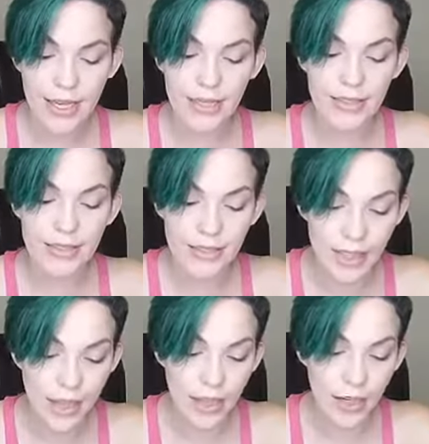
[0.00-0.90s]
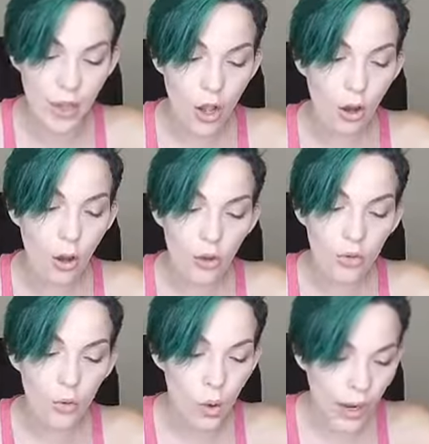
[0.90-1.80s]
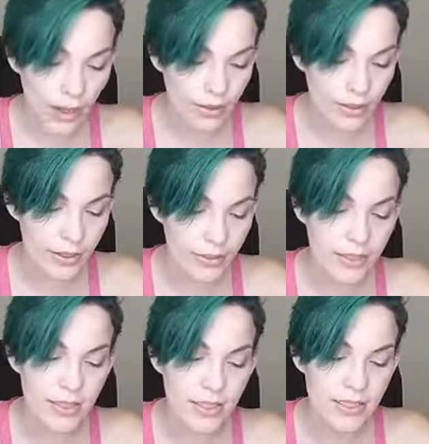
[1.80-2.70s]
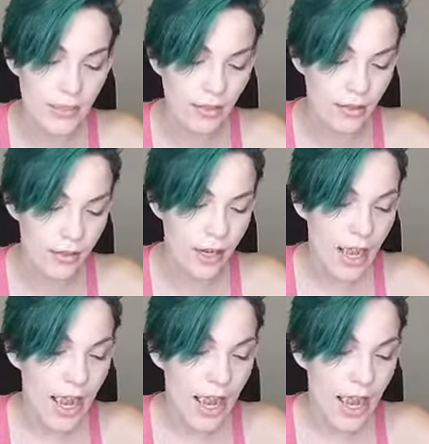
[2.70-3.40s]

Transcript: Instead, hold quietly to the center